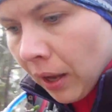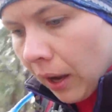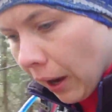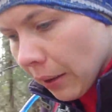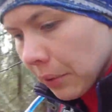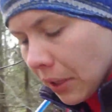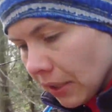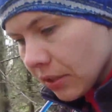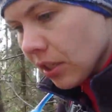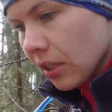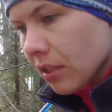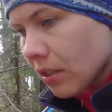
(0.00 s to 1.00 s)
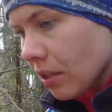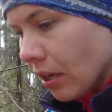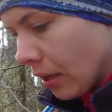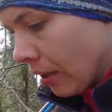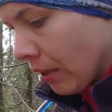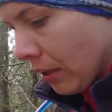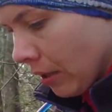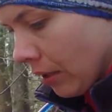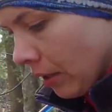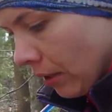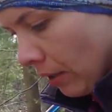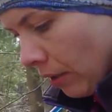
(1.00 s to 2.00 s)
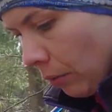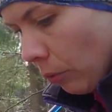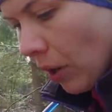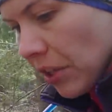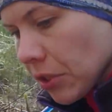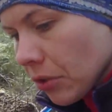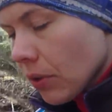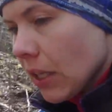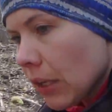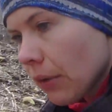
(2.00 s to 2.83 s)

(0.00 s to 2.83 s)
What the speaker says: I'm just wandering